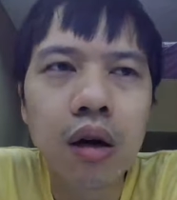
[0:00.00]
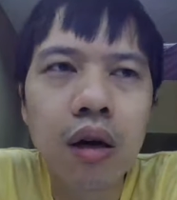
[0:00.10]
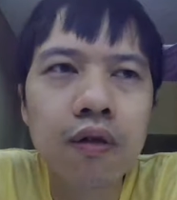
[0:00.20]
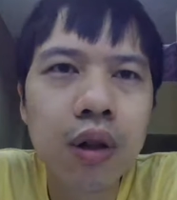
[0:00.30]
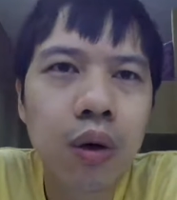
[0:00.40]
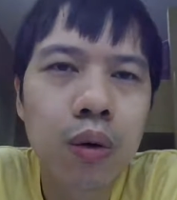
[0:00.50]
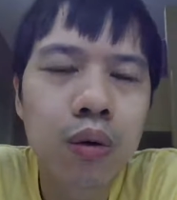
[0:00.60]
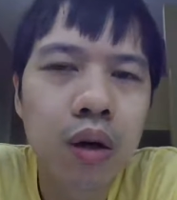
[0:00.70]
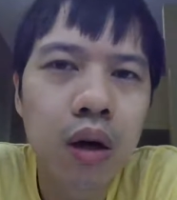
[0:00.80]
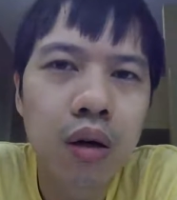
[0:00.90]
even though
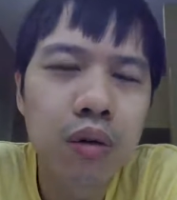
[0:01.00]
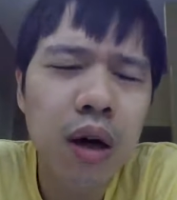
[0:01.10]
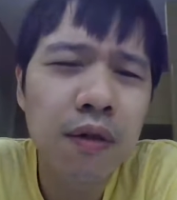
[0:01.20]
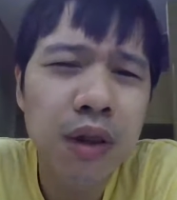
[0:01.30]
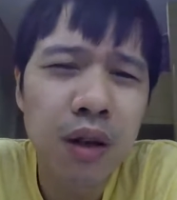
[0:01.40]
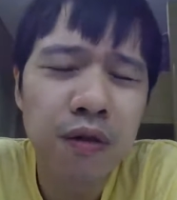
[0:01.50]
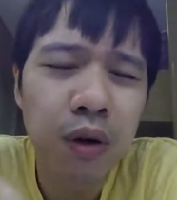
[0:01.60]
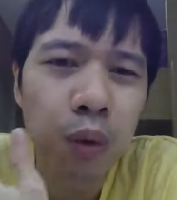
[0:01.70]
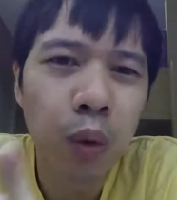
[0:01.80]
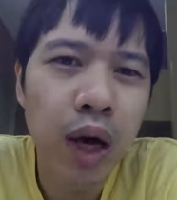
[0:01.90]
you have a
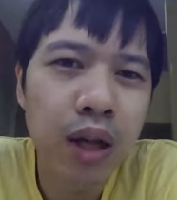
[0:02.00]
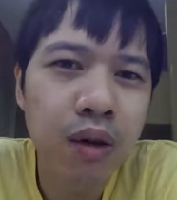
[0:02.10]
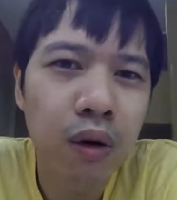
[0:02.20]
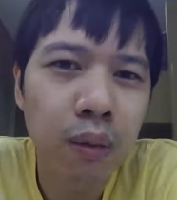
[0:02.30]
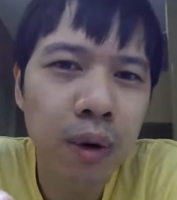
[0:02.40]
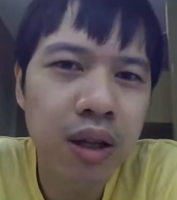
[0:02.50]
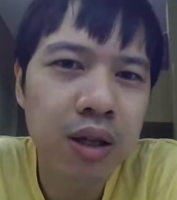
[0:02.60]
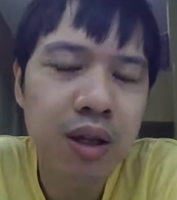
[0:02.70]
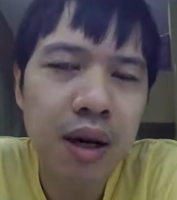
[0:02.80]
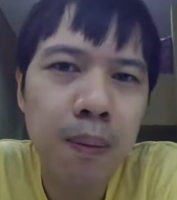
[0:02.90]
different weight or body
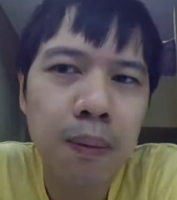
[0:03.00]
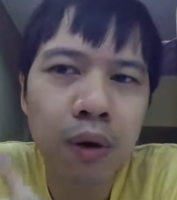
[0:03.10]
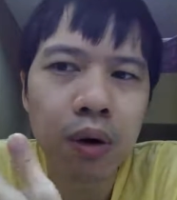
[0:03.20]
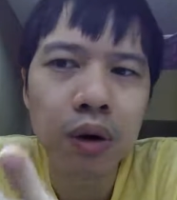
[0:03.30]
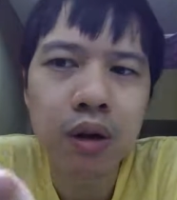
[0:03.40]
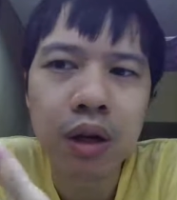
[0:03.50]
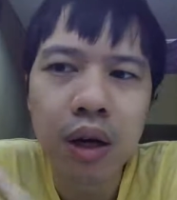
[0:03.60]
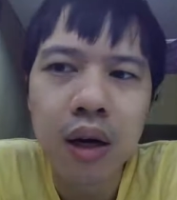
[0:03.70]
type or